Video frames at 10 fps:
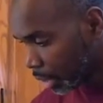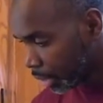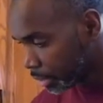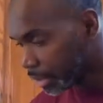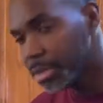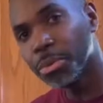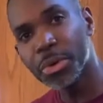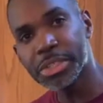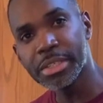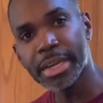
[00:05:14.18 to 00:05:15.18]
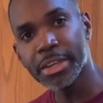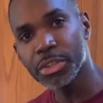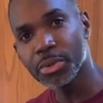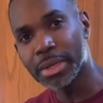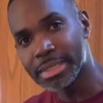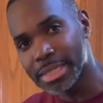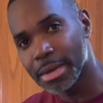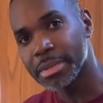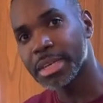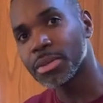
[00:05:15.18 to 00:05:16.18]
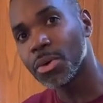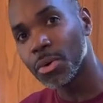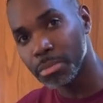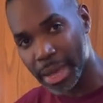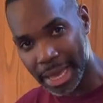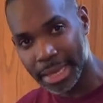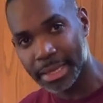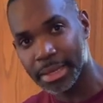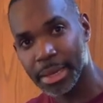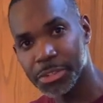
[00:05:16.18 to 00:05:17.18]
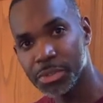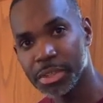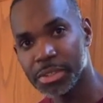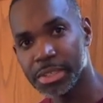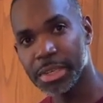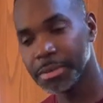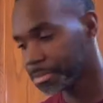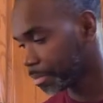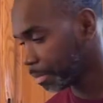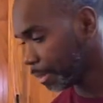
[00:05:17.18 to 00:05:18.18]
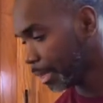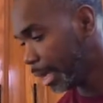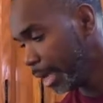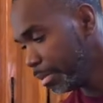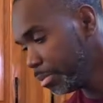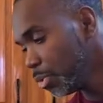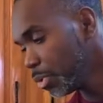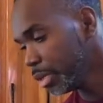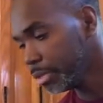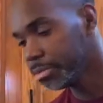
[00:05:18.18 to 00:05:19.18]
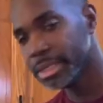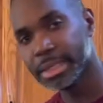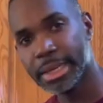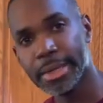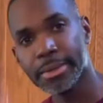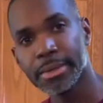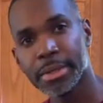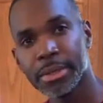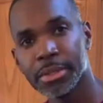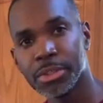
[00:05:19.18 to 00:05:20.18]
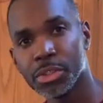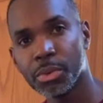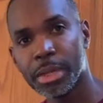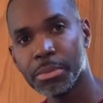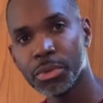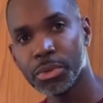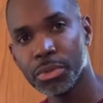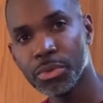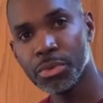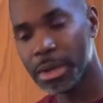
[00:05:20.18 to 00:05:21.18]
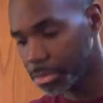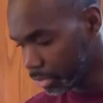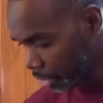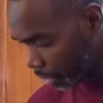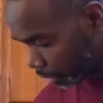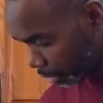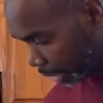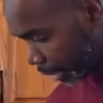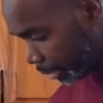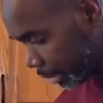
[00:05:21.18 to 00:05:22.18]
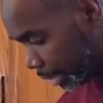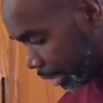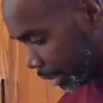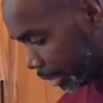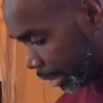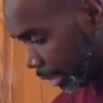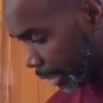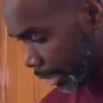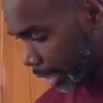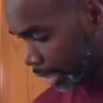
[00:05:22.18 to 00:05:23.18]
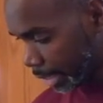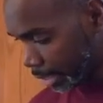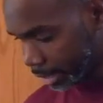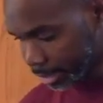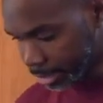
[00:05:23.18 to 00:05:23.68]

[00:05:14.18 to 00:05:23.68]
it's very important that you don't contaminate the whole bag. As you can see, I pour a little bit in here. So what I'm gonna do, I'm gonna go from here and